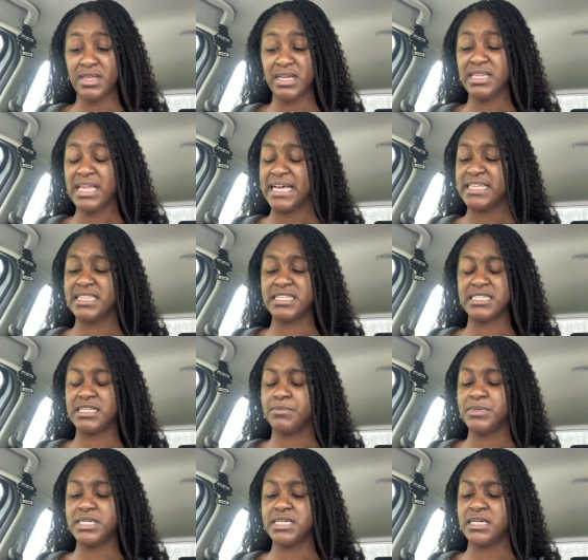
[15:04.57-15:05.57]
like
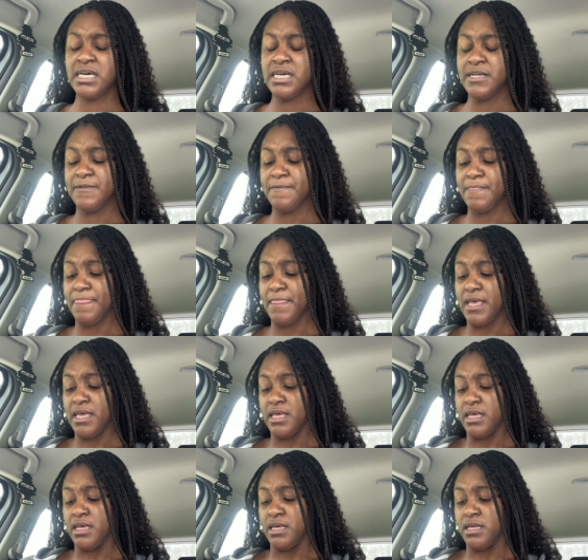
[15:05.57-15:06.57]
somebody
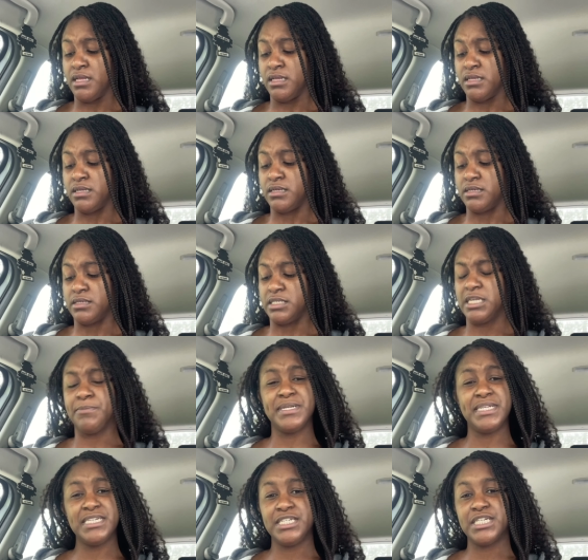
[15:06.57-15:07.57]

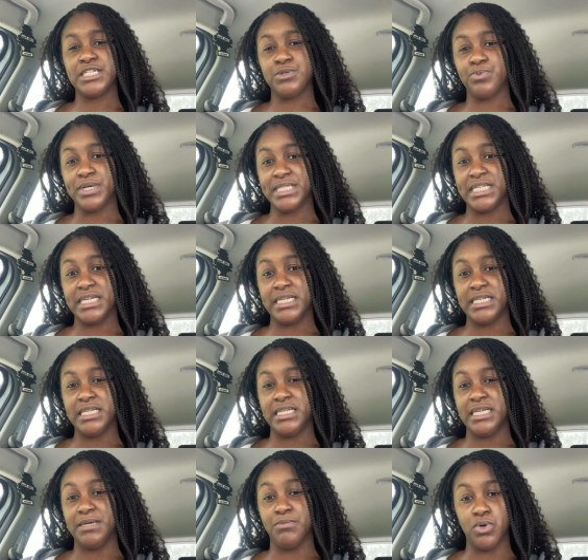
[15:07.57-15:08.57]
somebody just wasn't
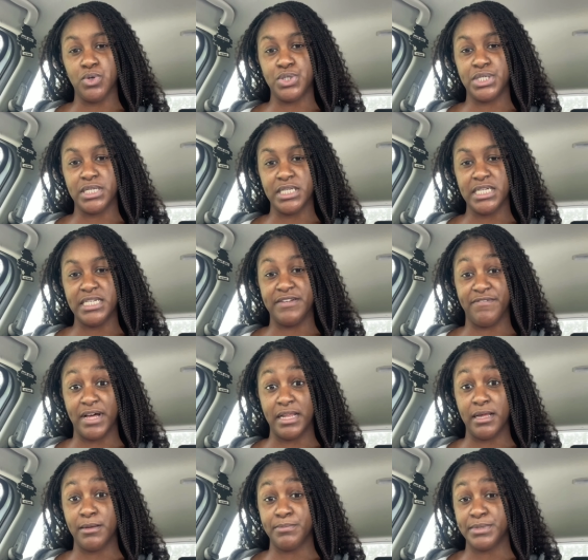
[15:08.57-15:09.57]
emotionally
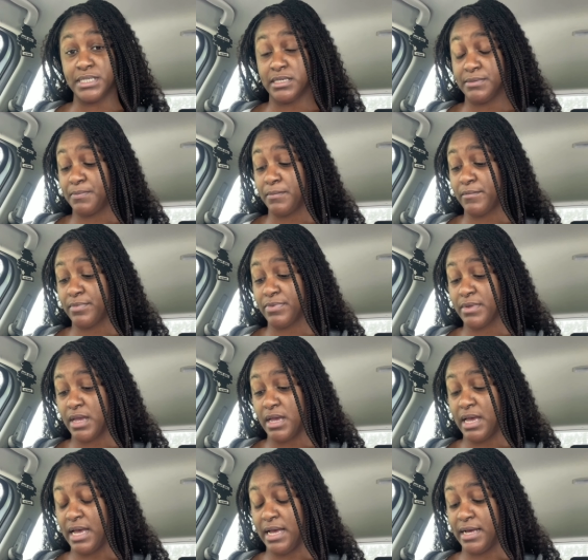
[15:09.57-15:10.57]
developed
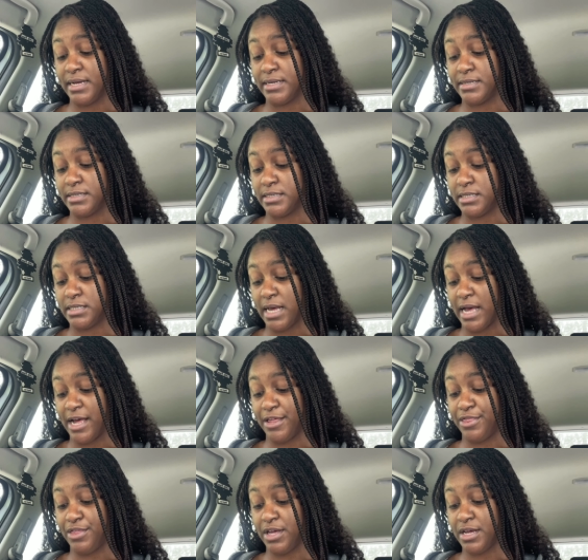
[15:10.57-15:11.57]
and i
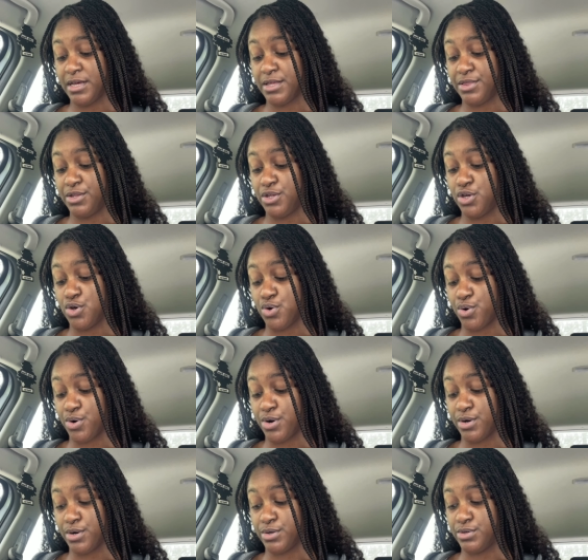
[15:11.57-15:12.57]
think
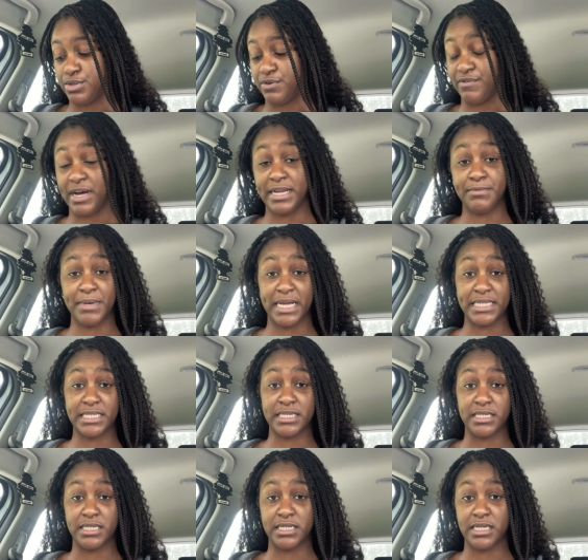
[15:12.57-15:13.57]
your divine
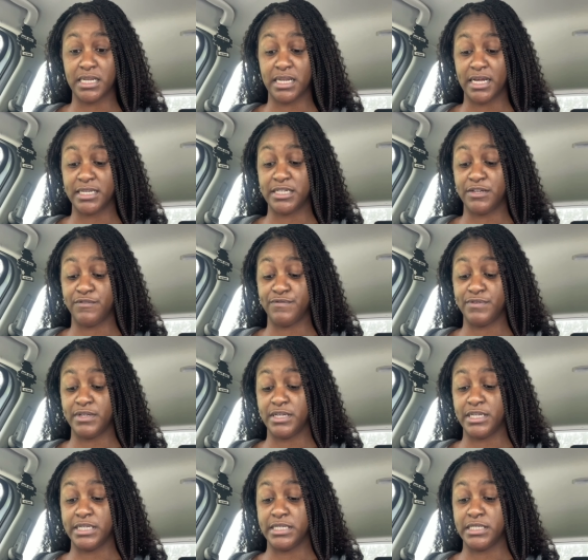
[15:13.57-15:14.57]
masculine collective
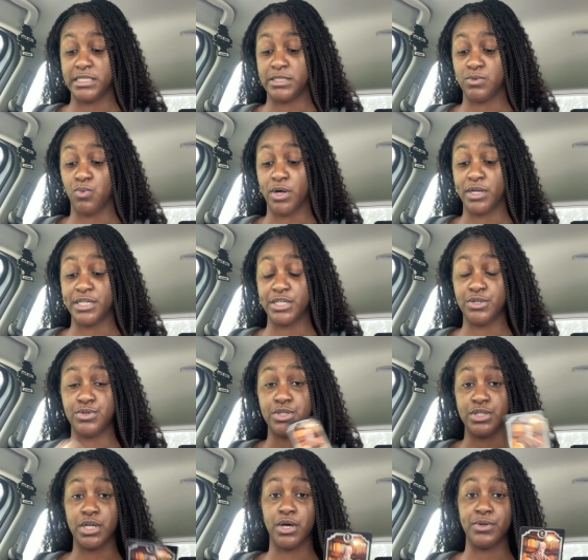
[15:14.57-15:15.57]
is wanting you
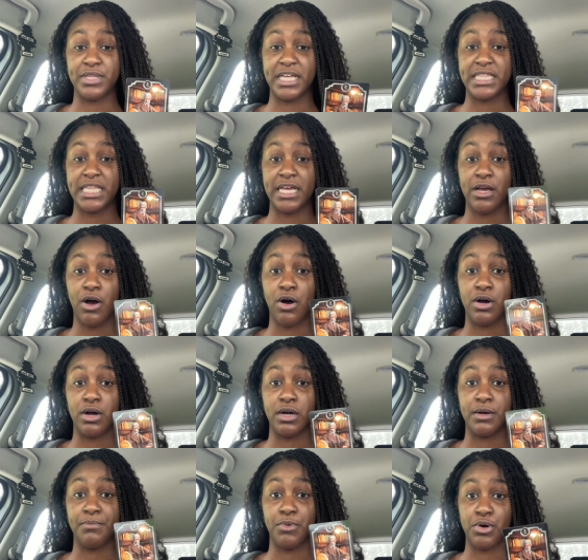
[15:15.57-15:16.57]
to know that they
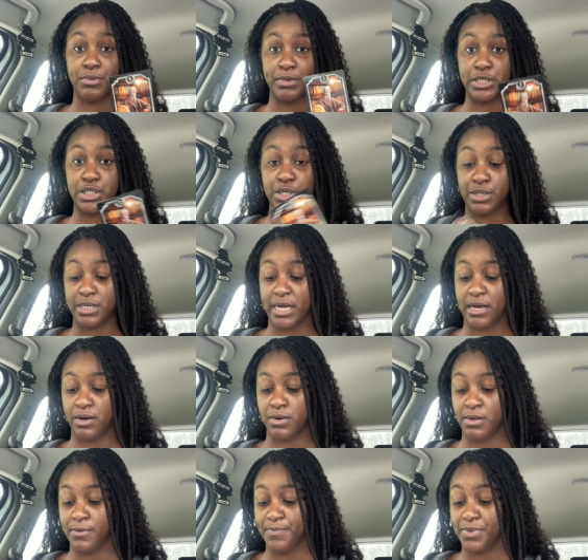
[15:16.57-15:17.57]
are more mature now